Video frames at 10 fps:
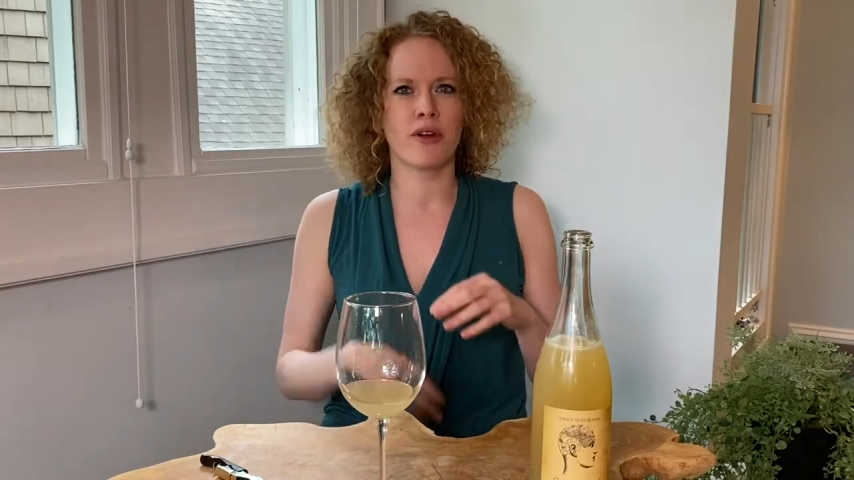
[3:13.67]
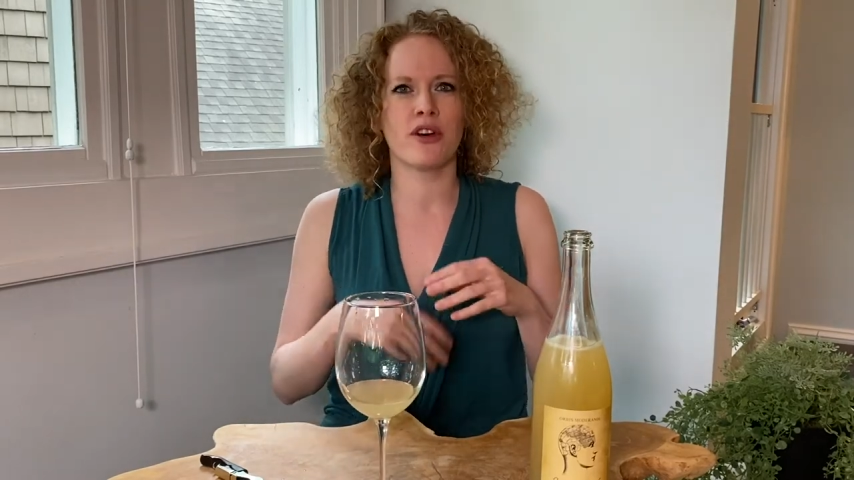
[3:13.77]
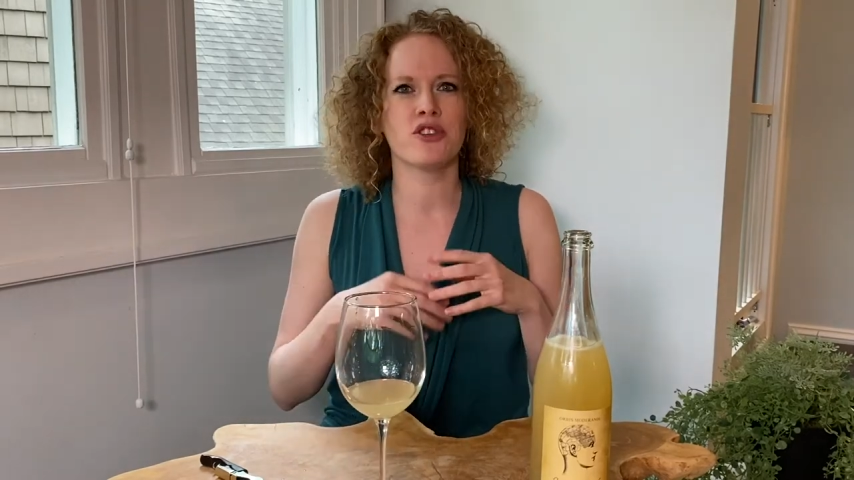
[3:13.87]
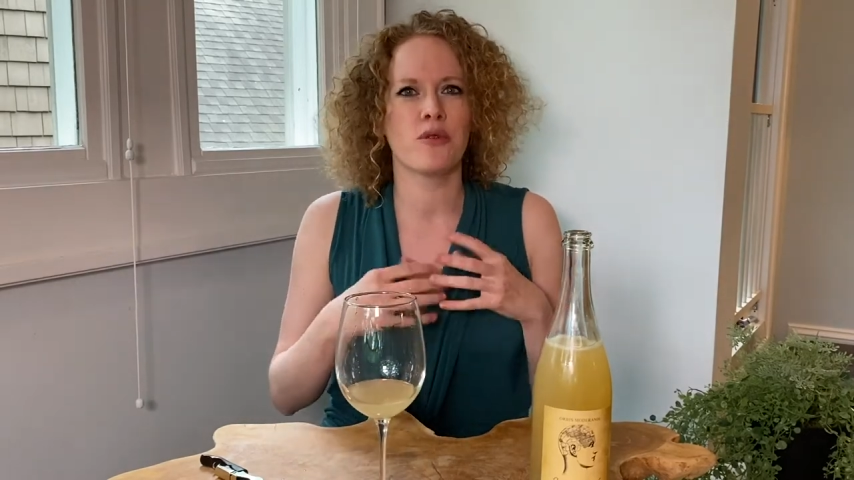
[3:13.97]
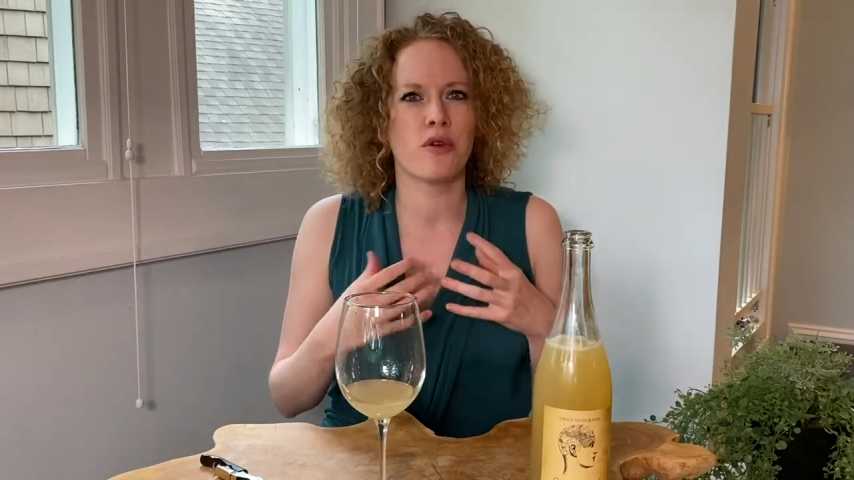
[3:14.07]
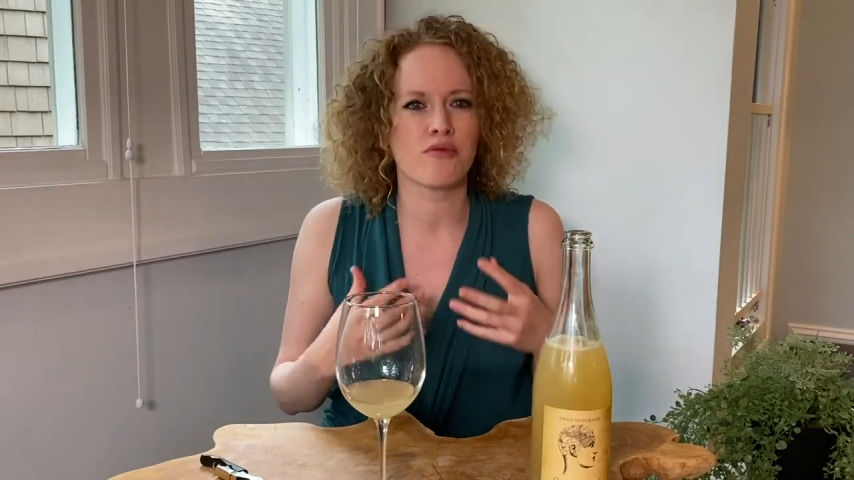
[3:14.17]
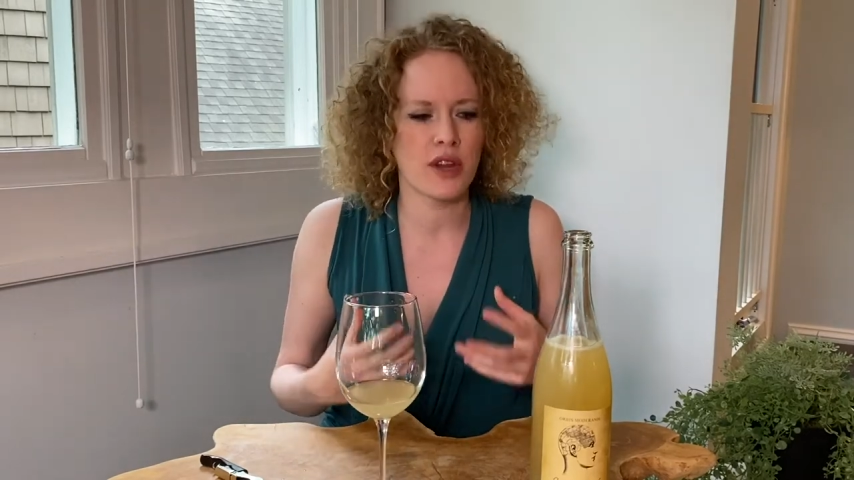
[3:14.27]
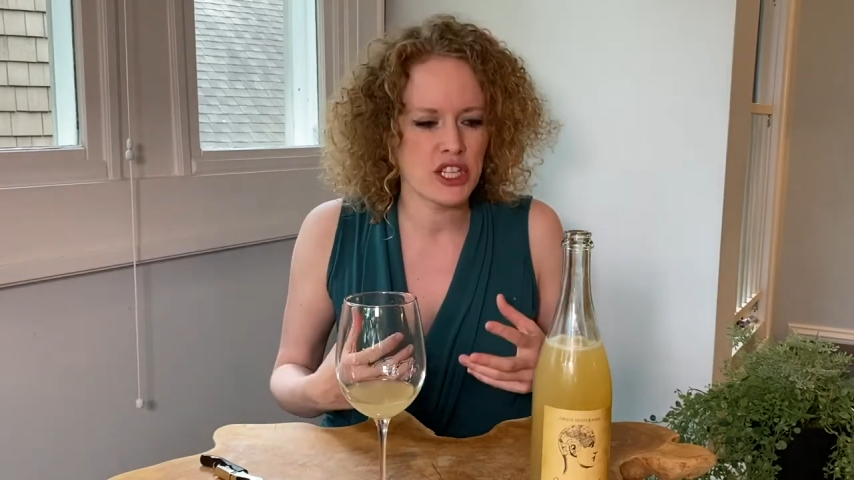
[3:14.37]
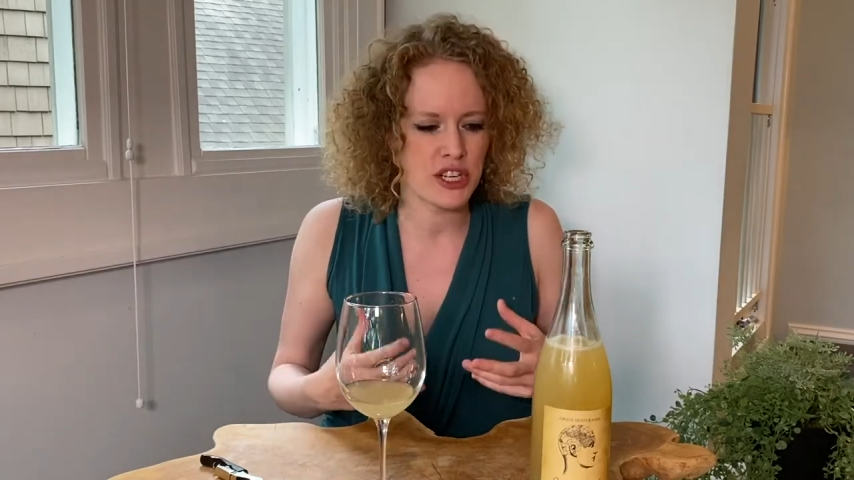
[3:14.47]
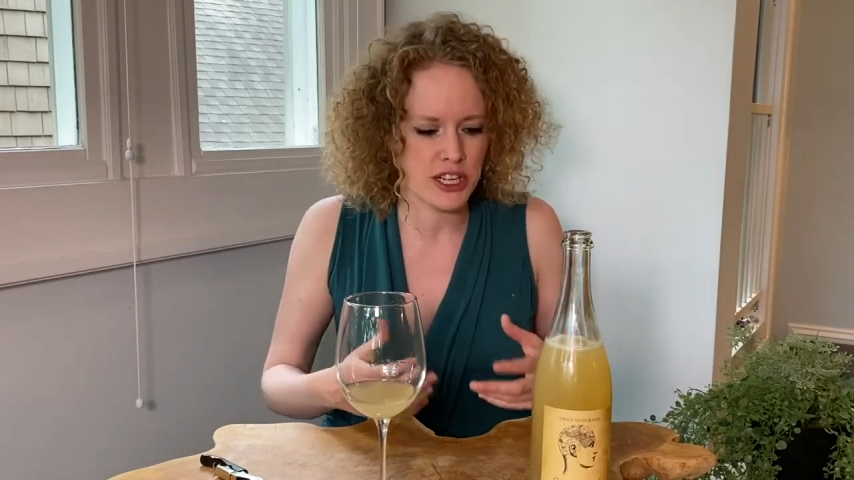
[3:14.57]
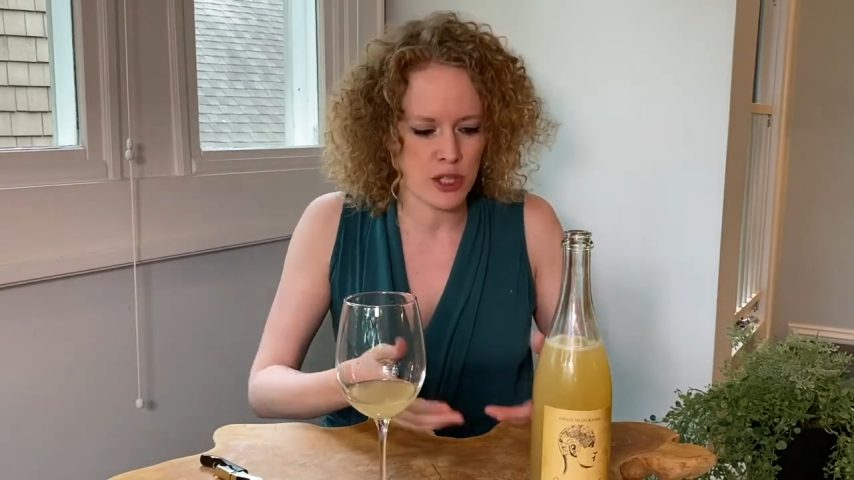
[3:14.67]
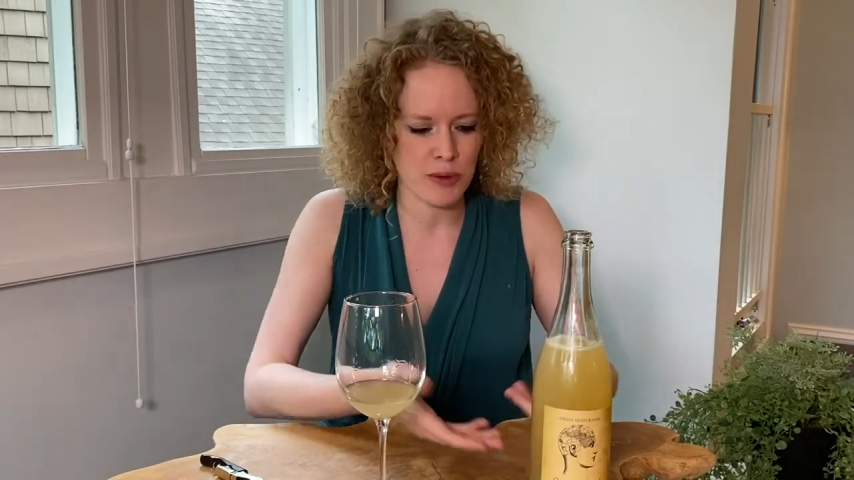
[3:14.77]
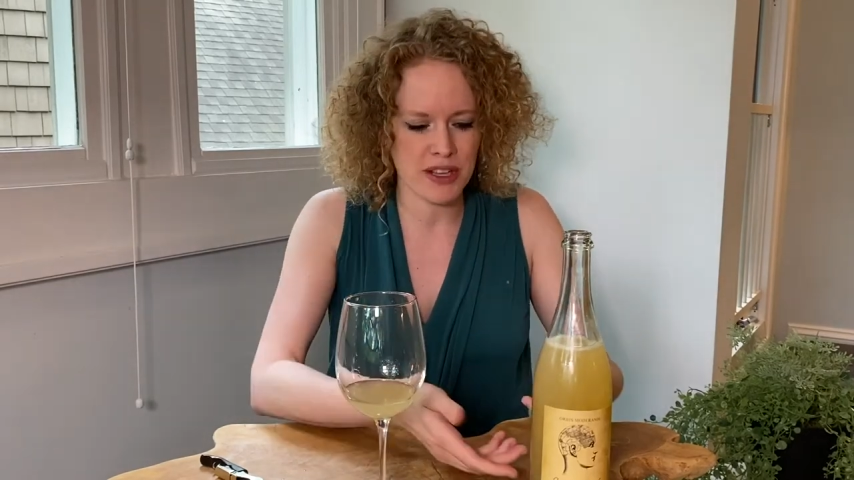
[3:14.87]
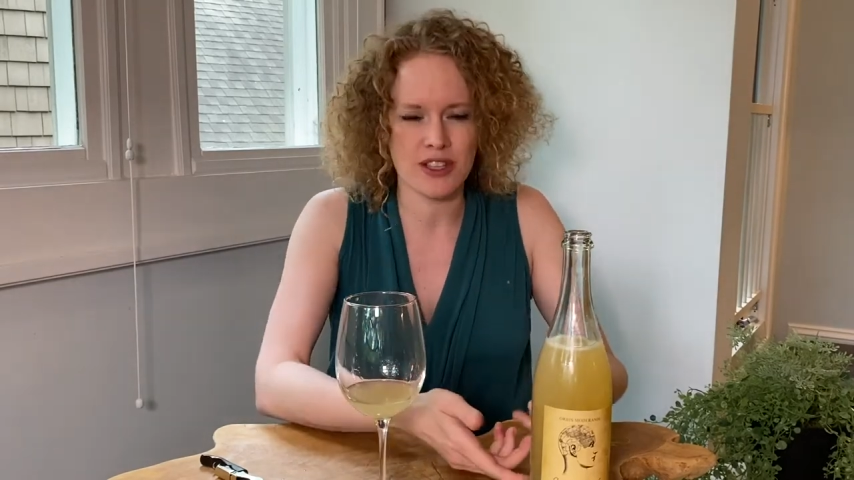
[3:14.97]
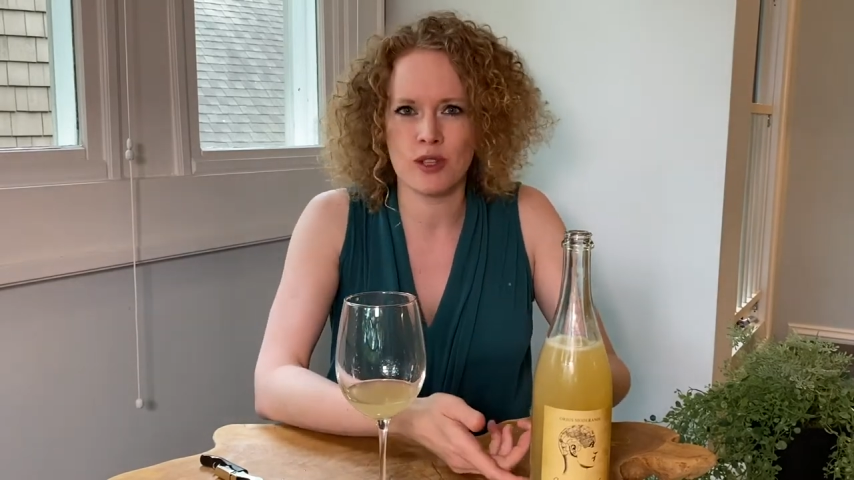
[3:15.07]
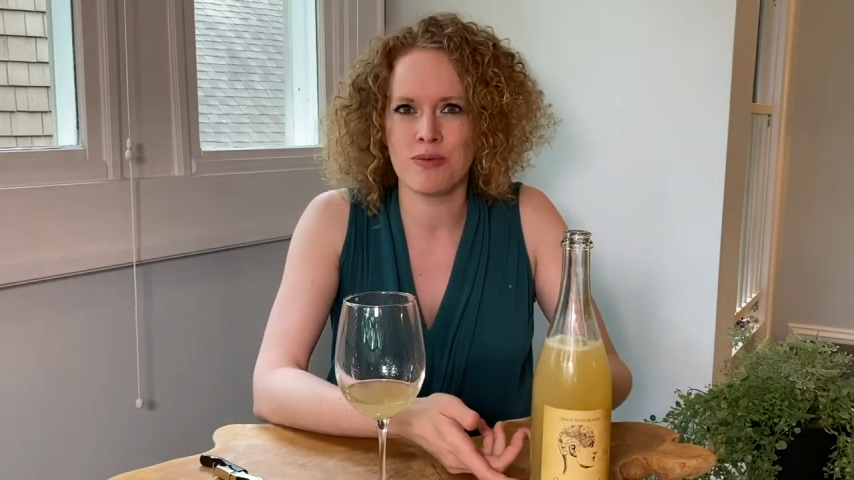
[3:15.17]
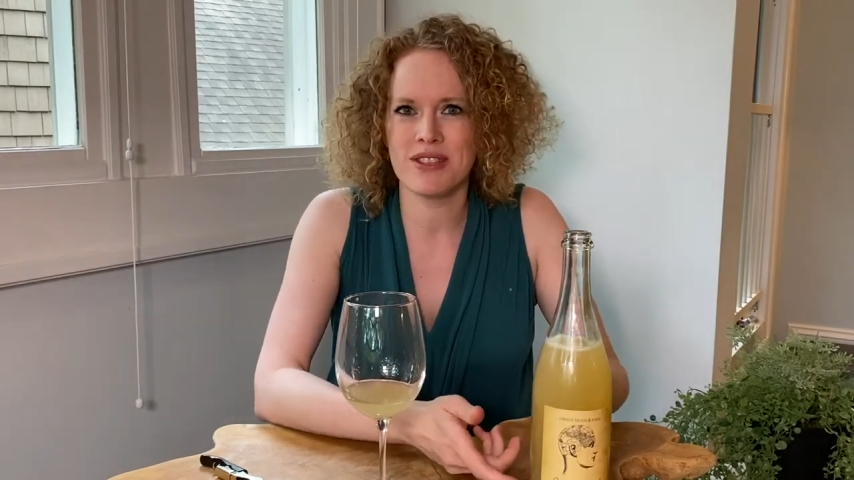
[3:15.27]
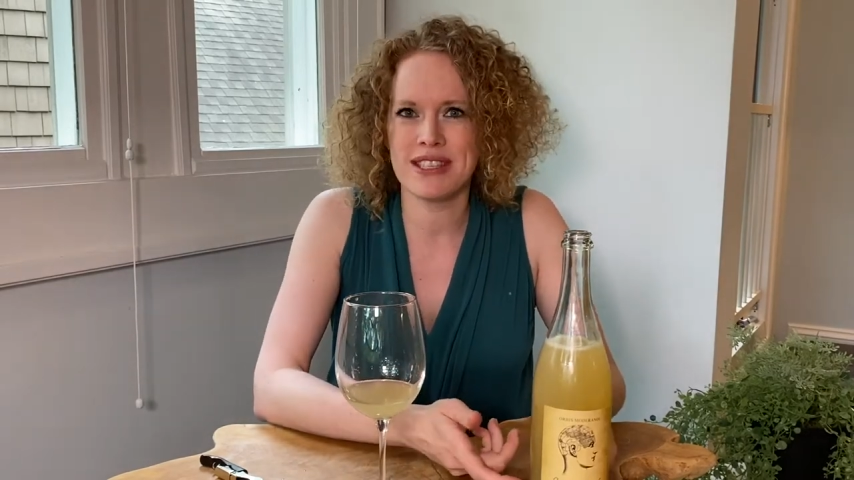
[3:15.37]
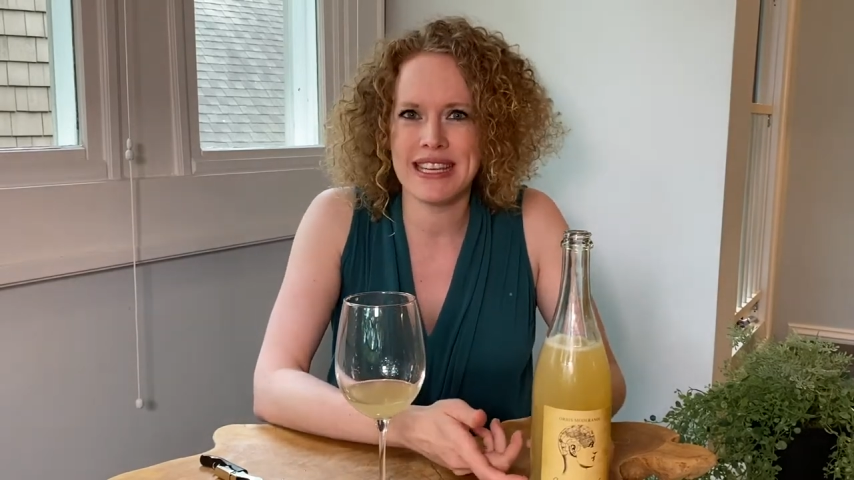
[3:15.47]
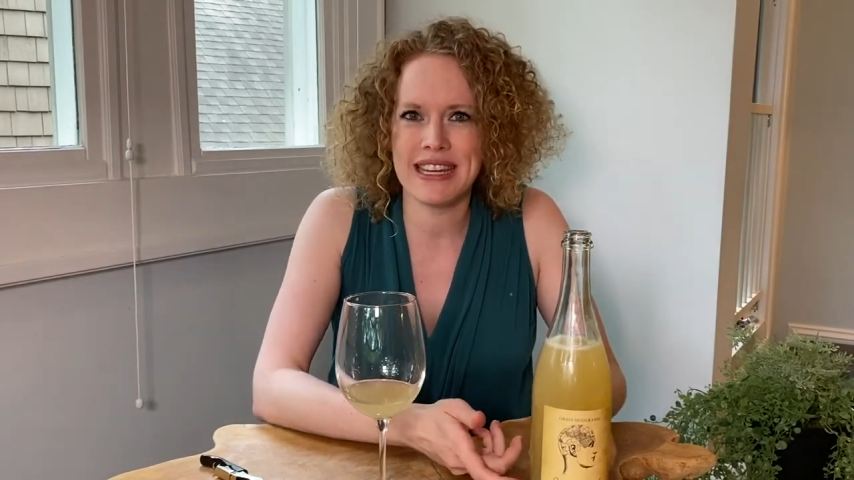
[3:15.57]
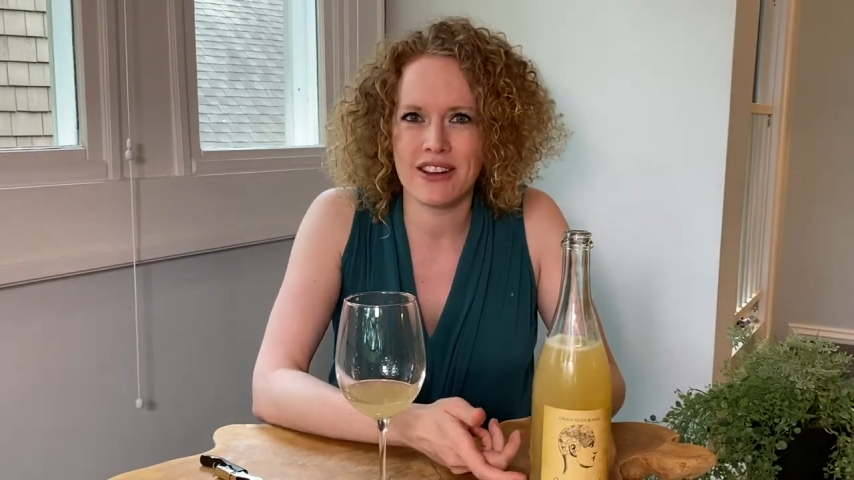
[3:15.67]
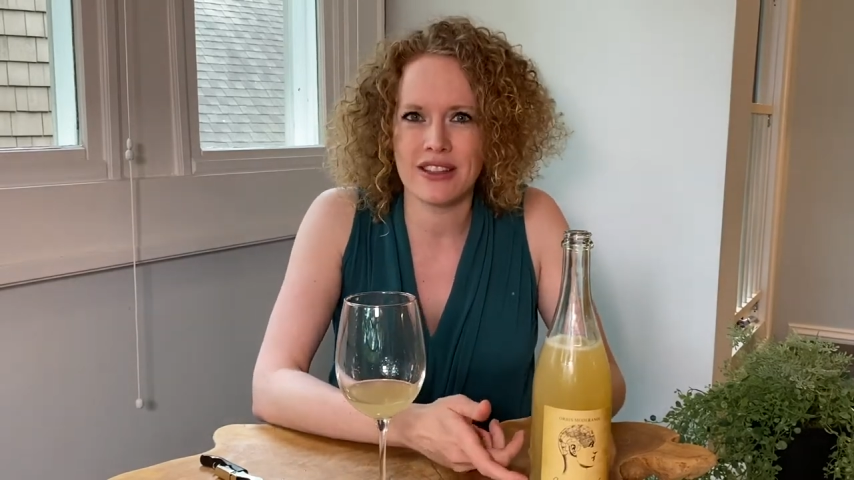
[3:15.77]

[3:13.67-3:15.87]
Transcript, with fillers: but also a richness because it's been sitting